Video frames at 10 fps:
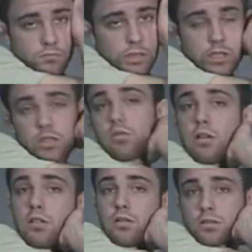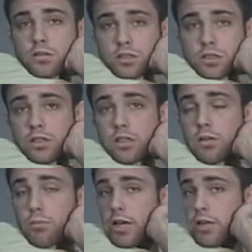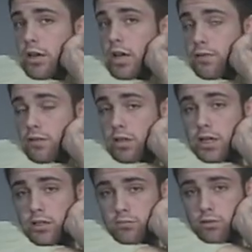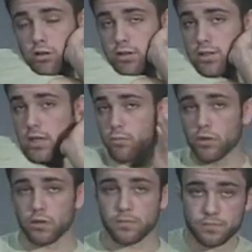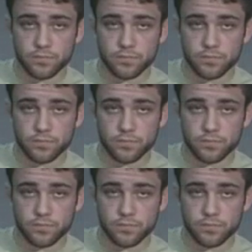Basic stretch. You can come behind your head if you like, all the same really.